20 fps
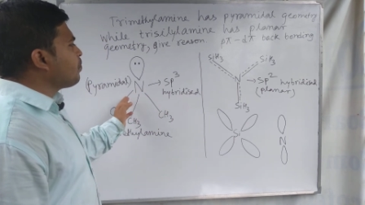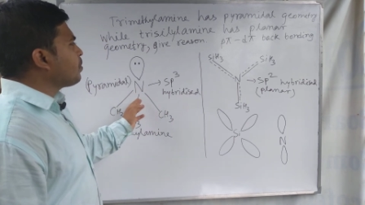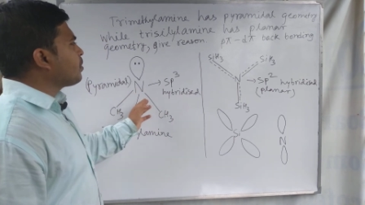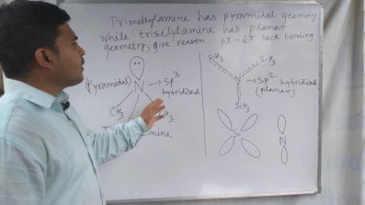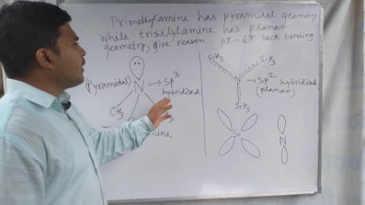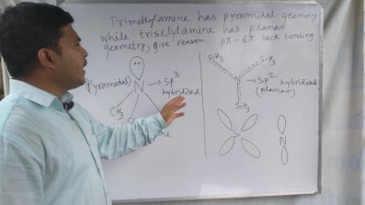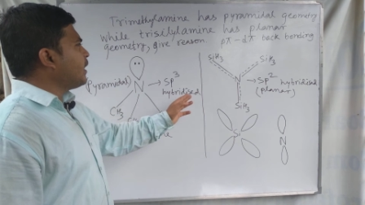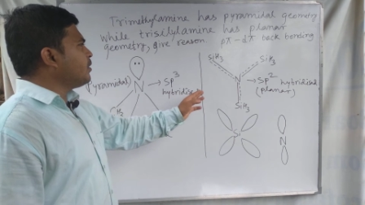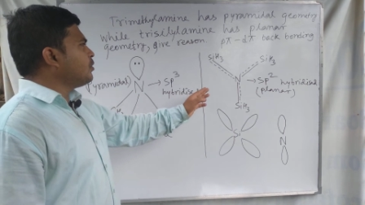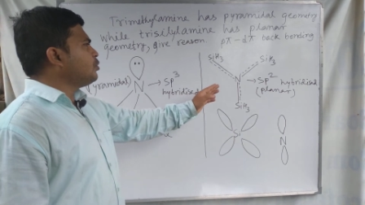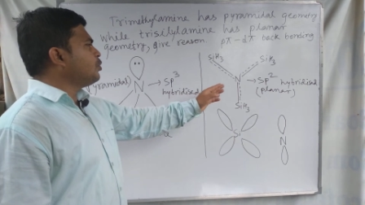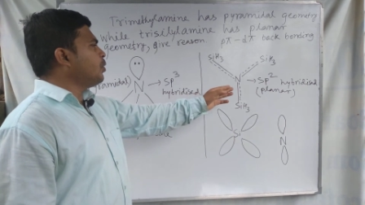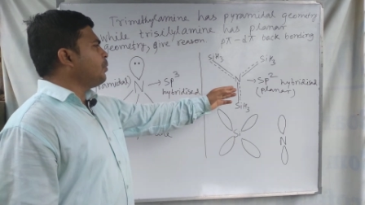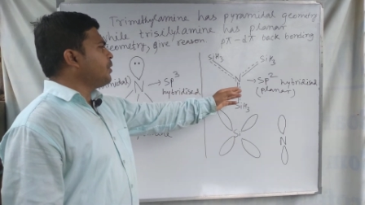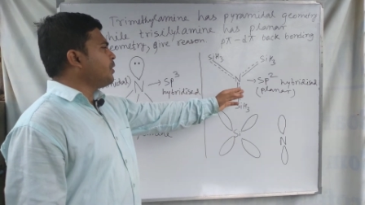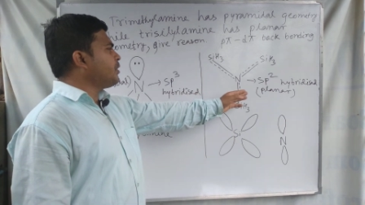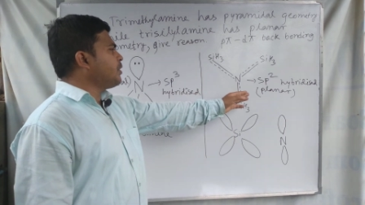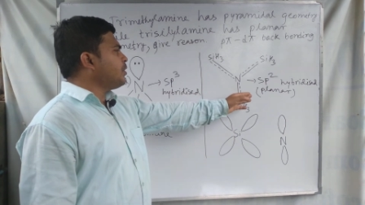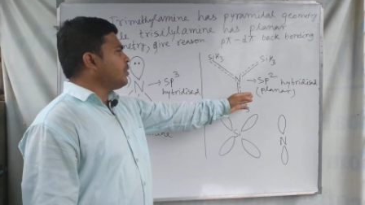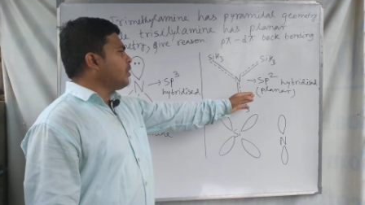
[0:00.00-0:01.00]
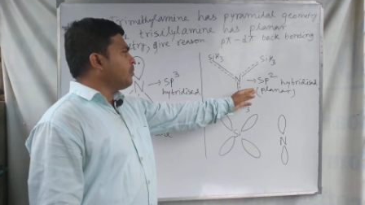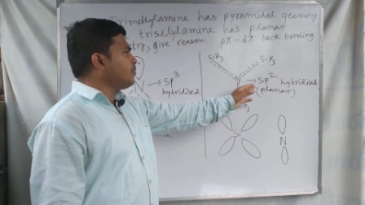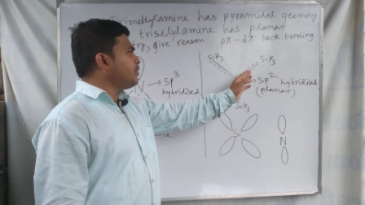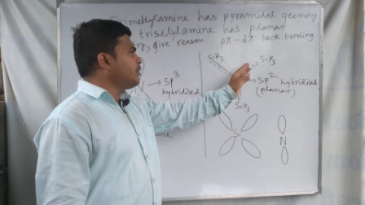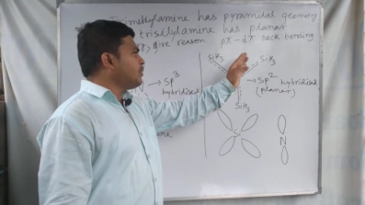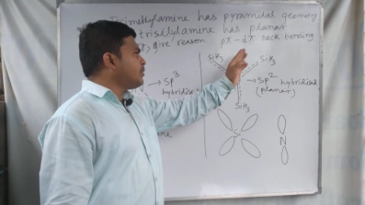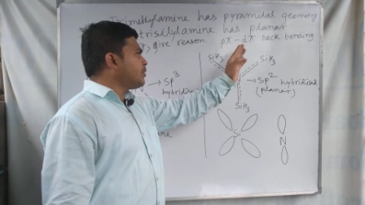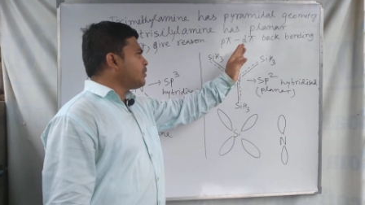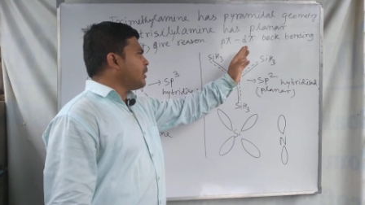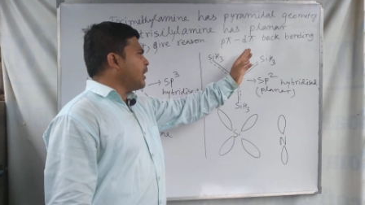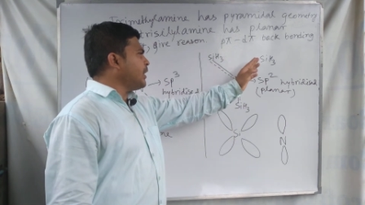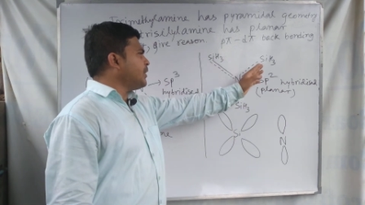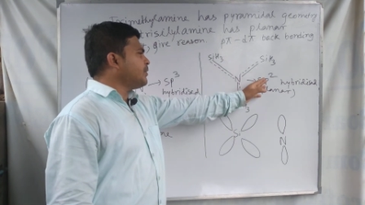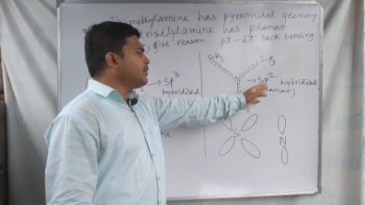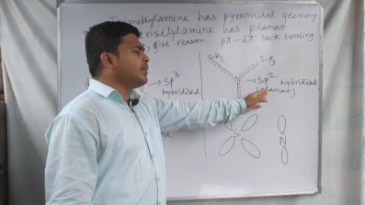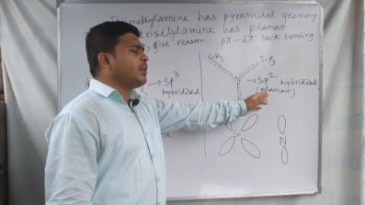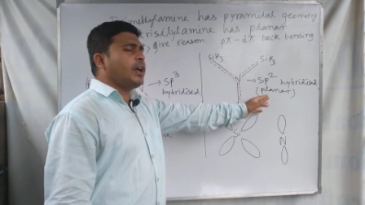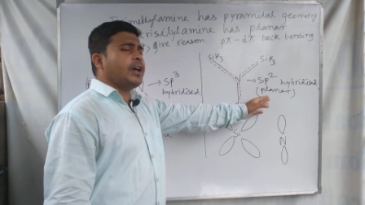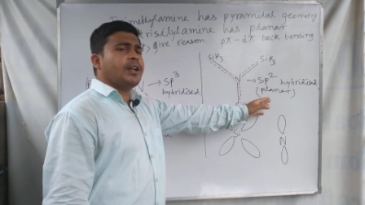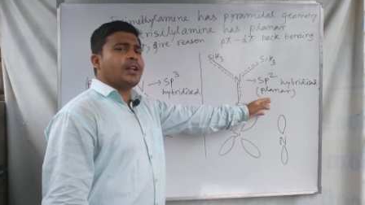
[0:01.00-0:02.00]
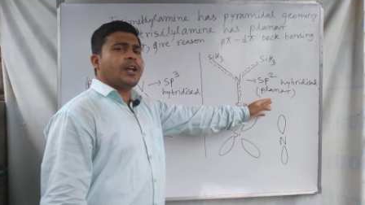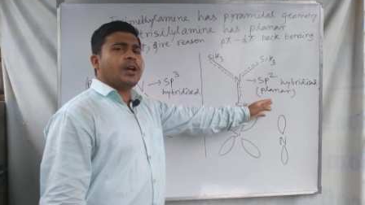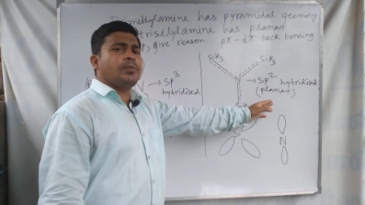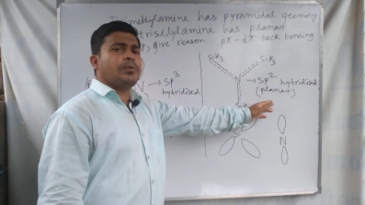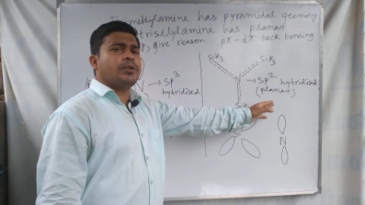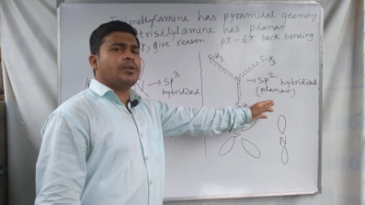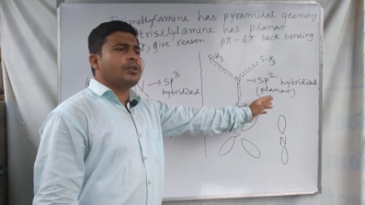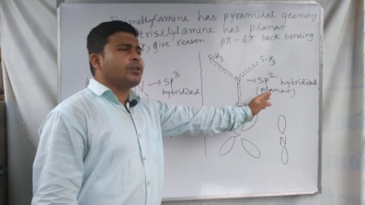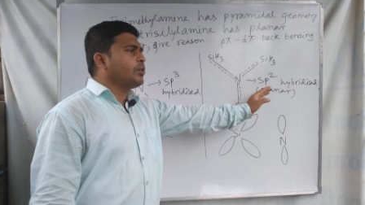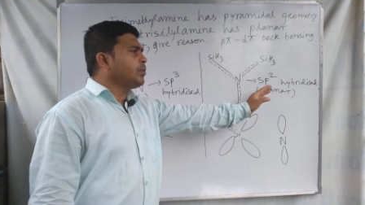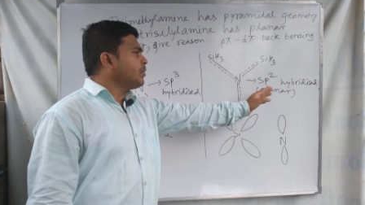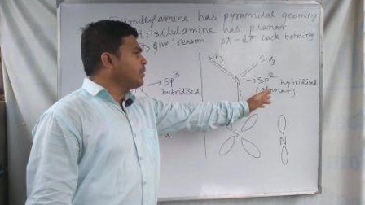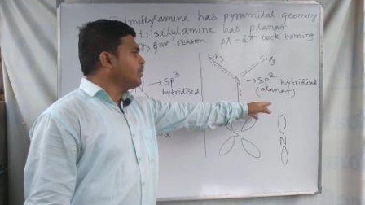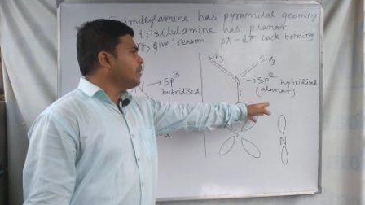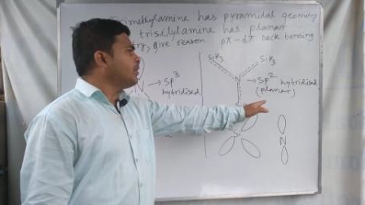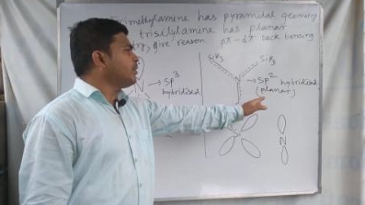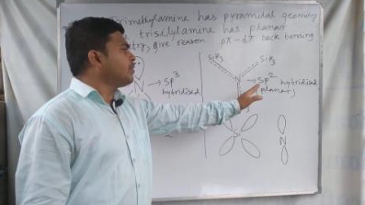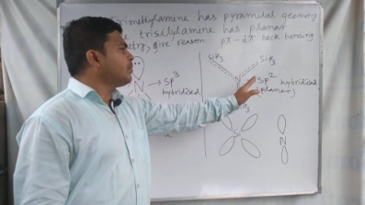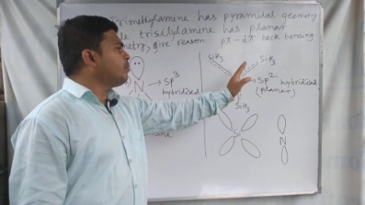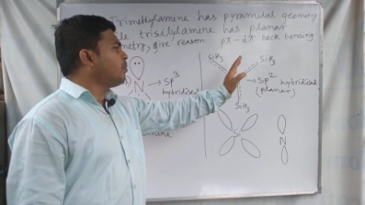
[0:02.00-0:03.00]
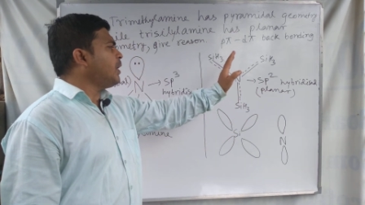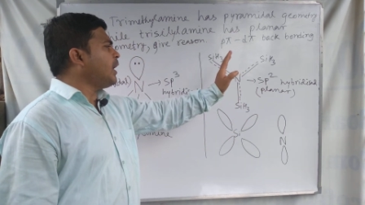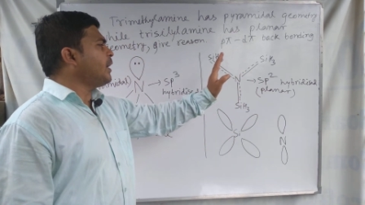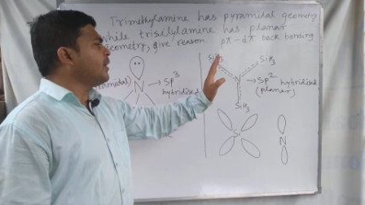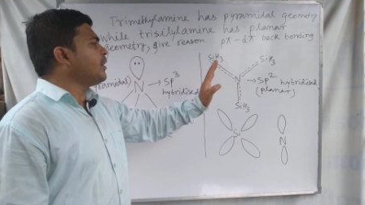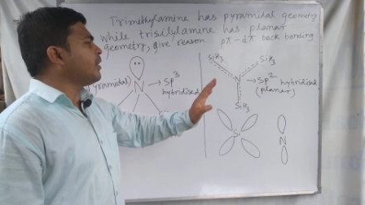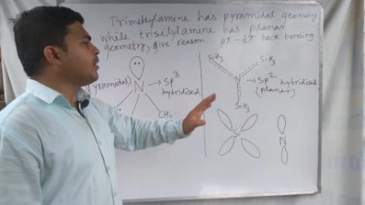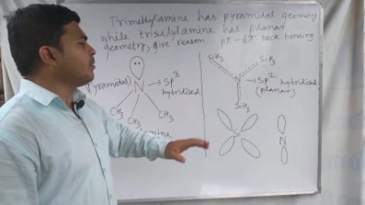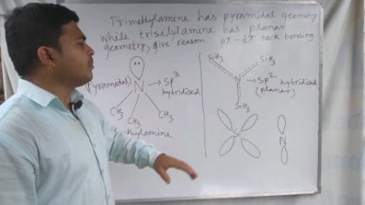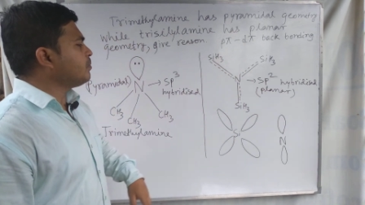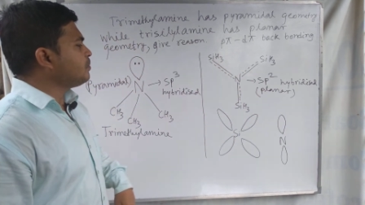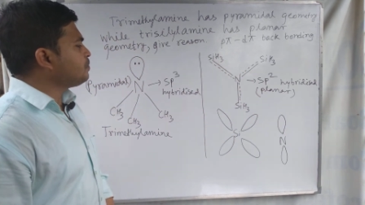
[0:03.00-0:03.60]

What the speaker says: and geometry of this trisiliylamine is planar.